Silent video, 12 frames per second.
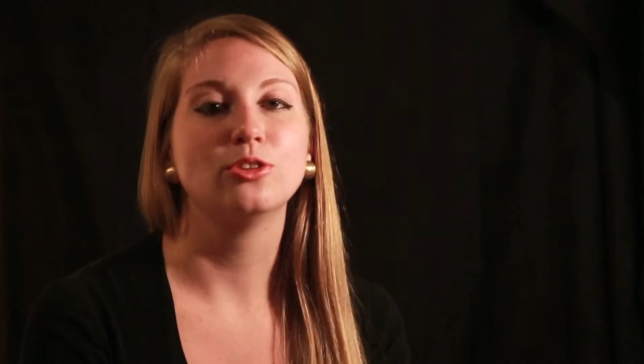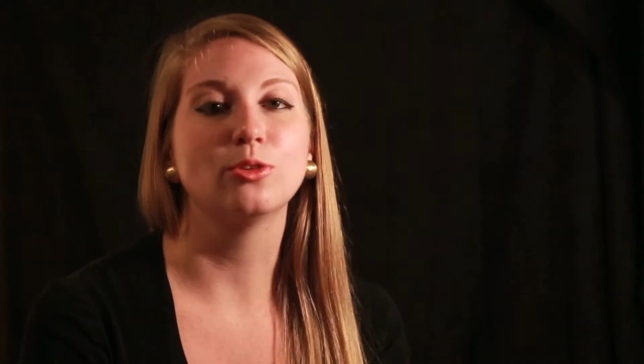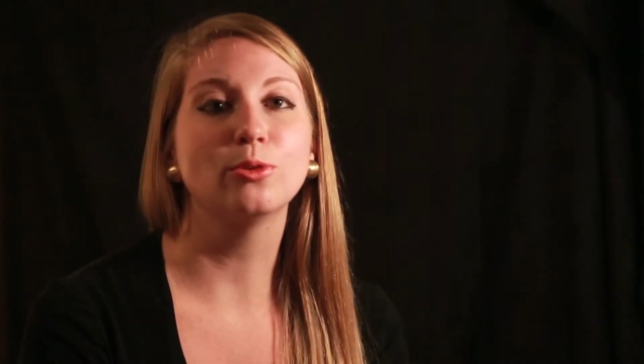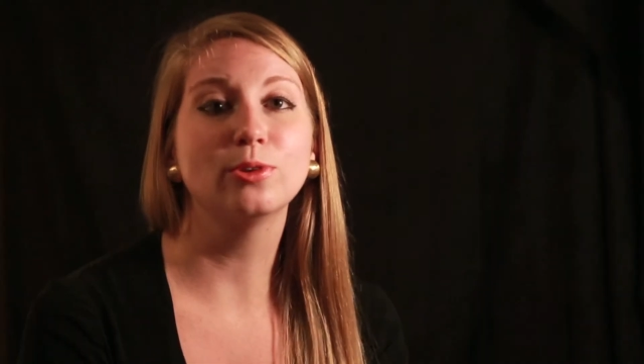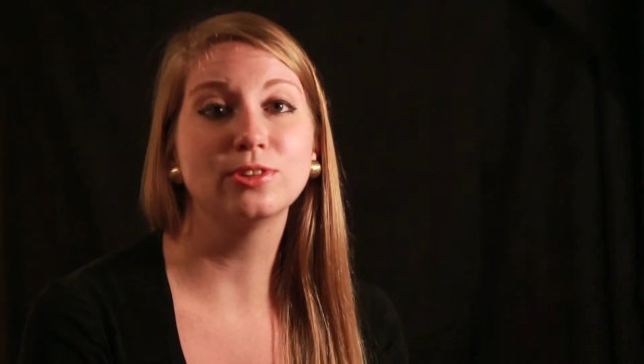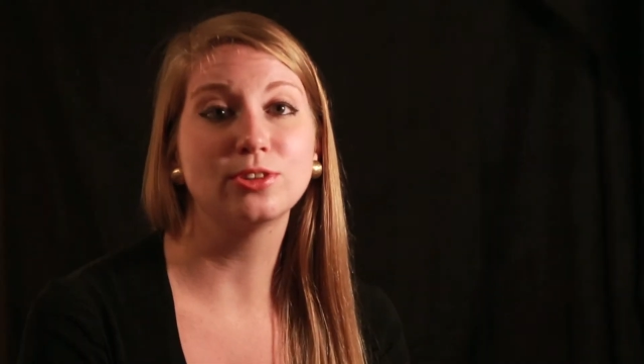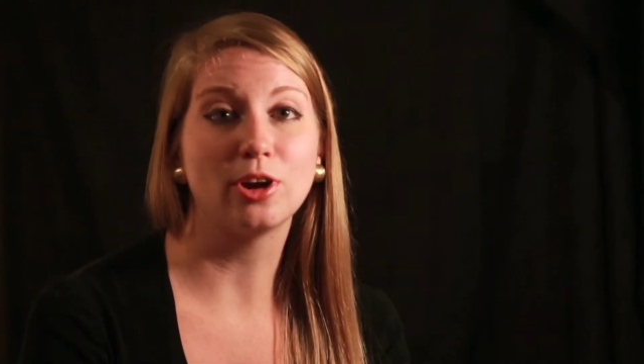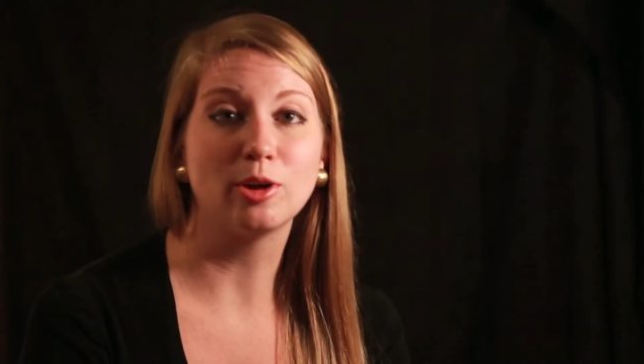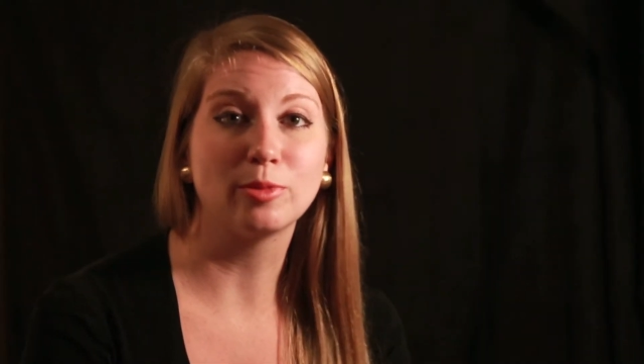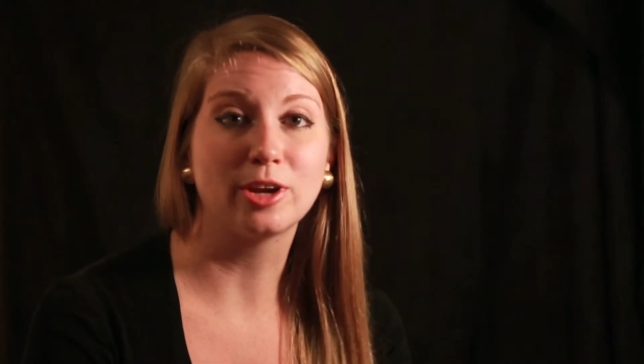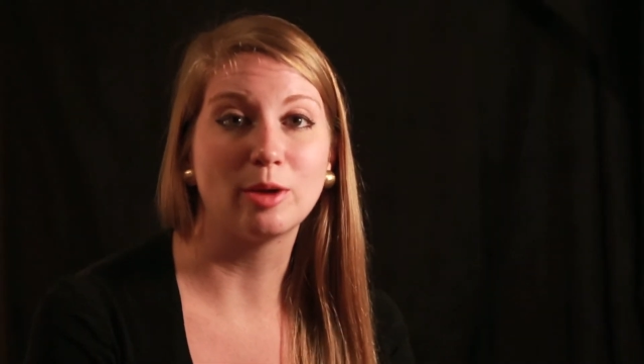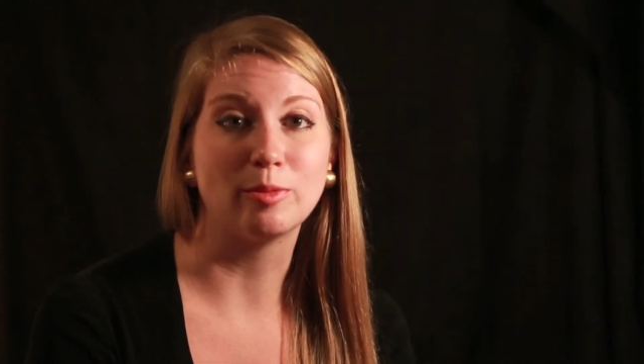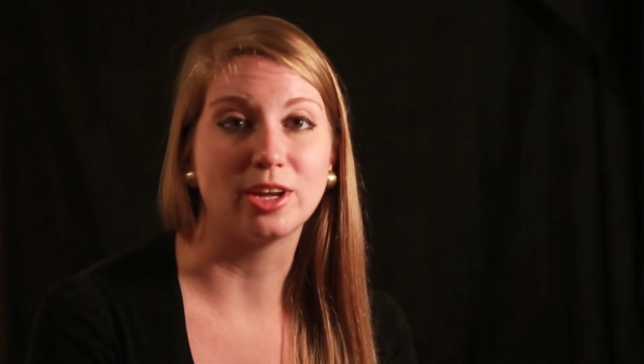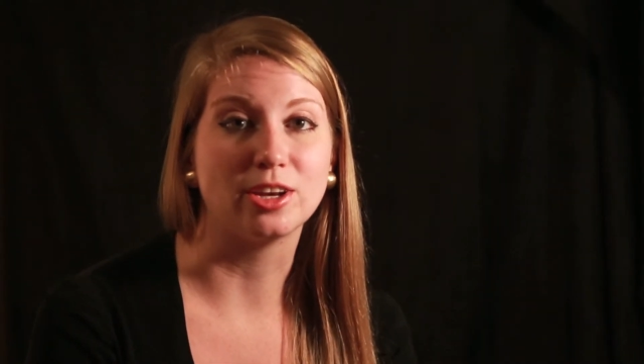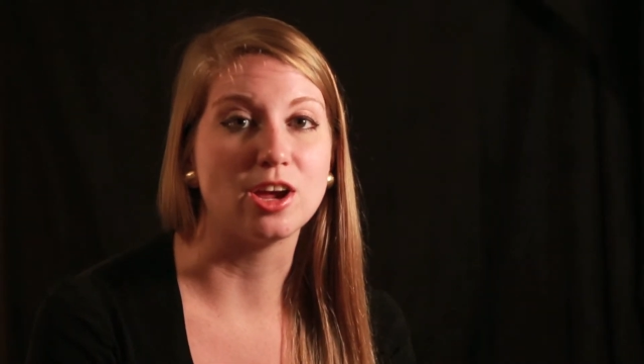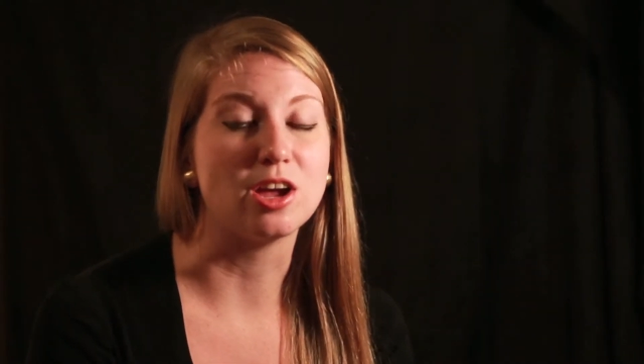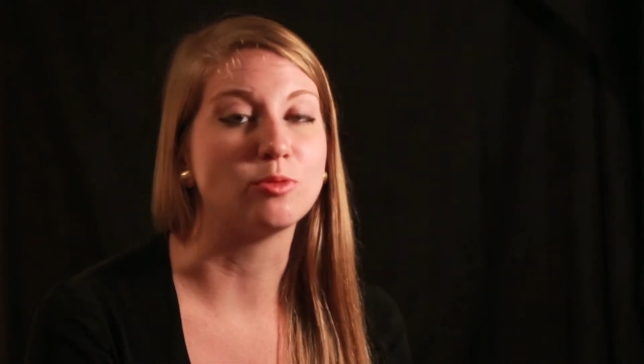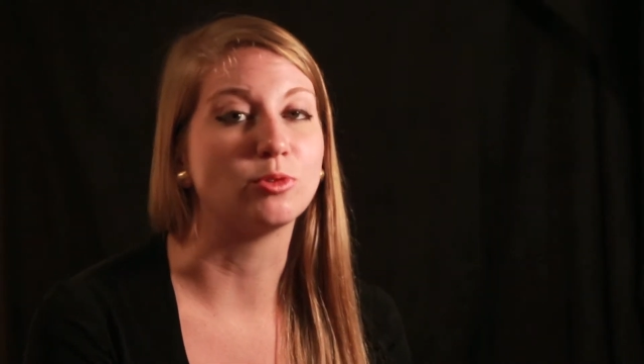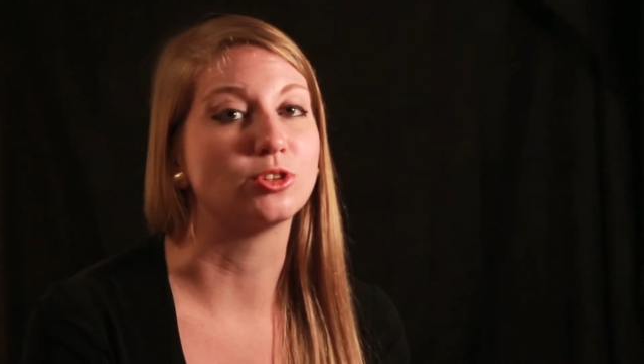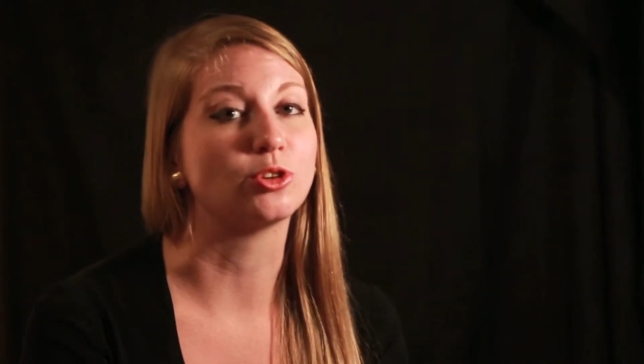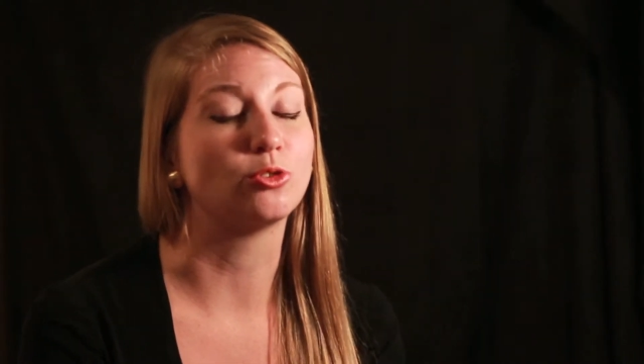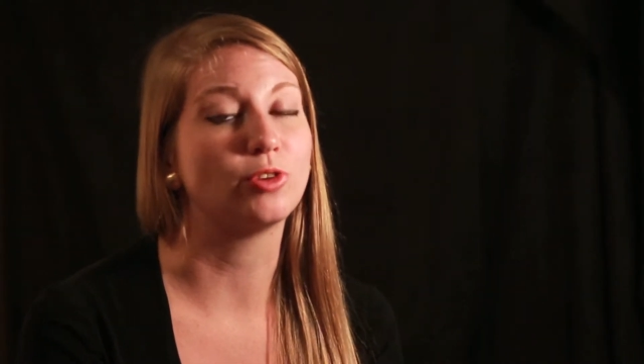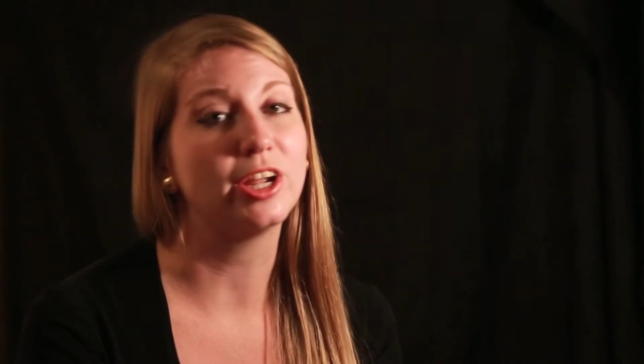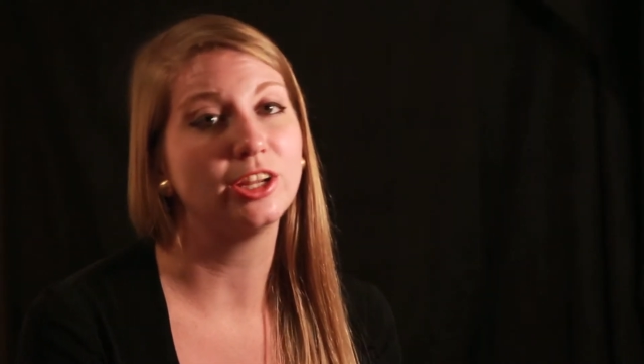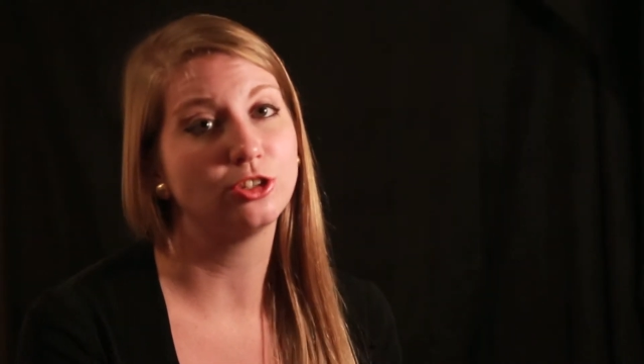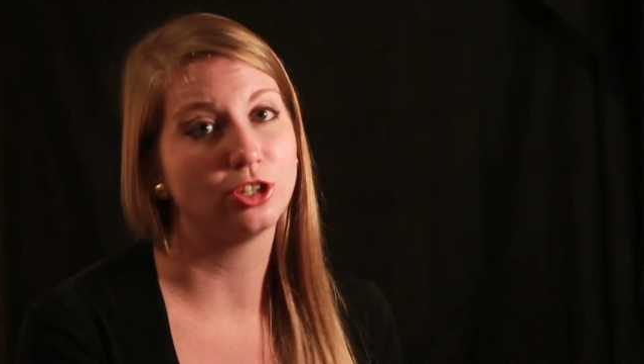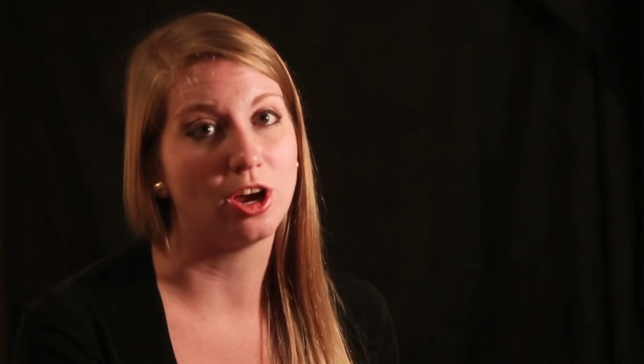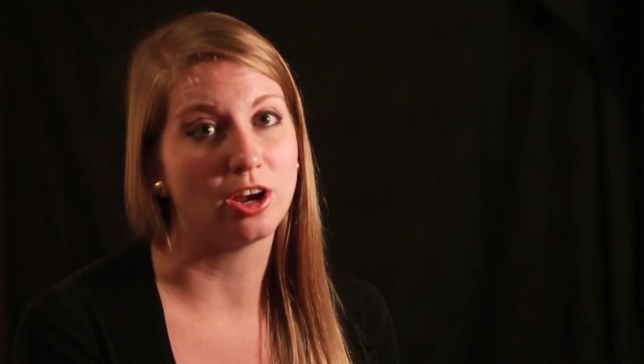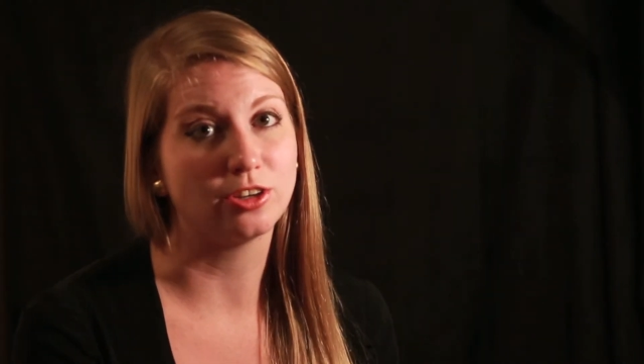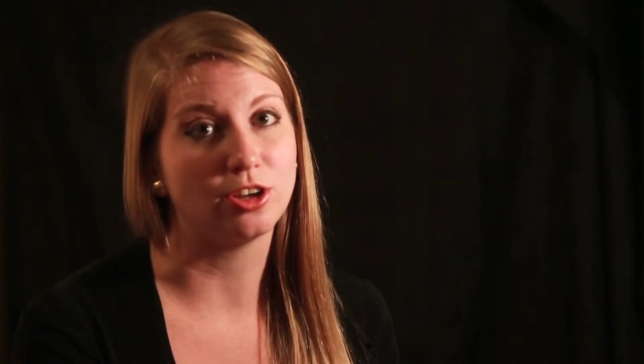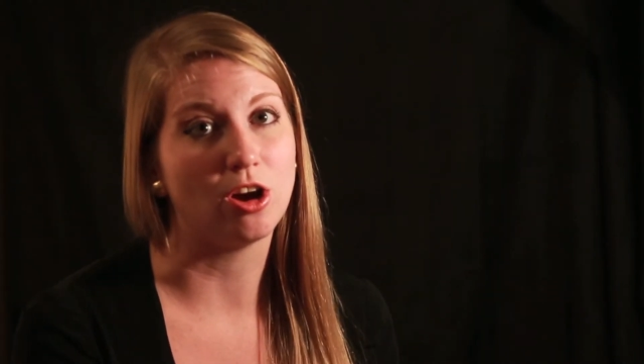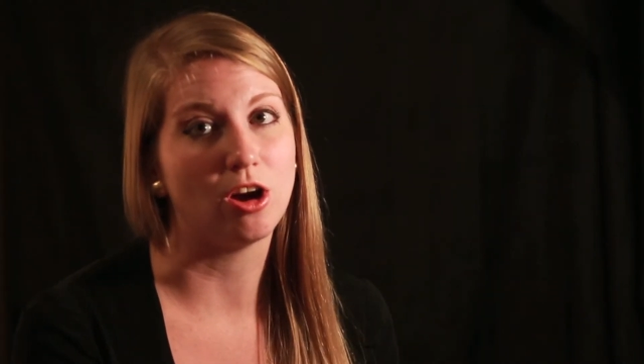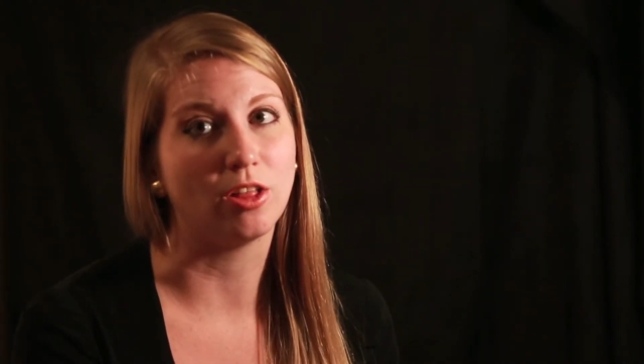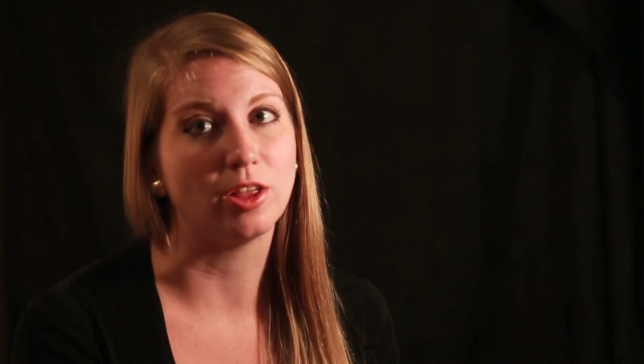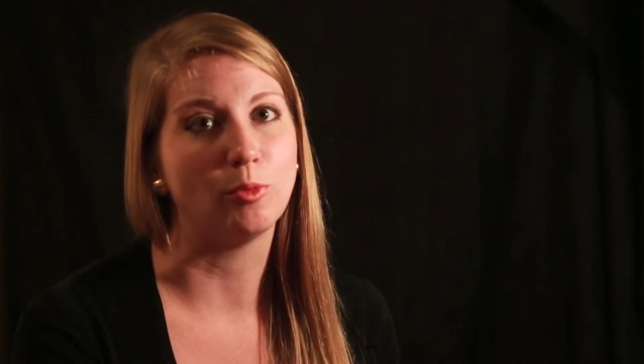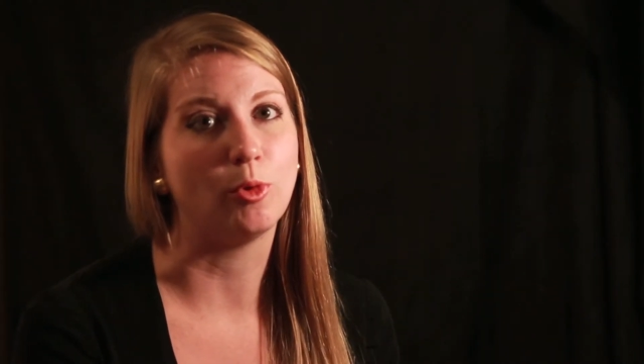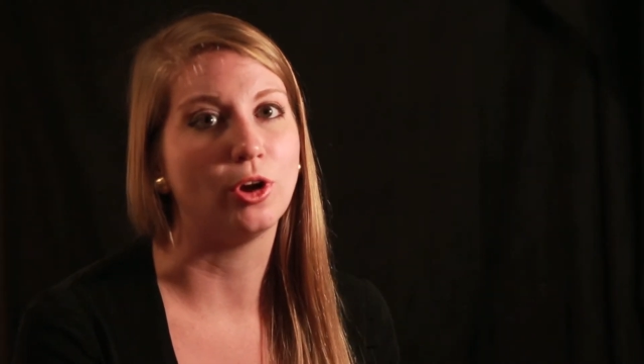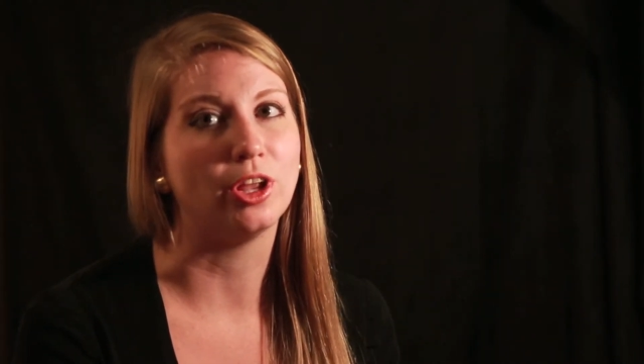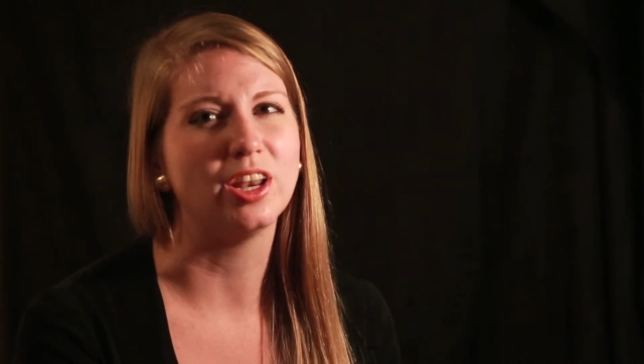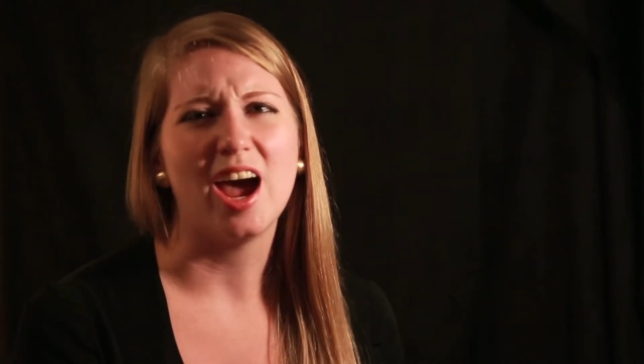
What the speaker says: Dolores Hart becoming a nun was a great shock to Hollywood.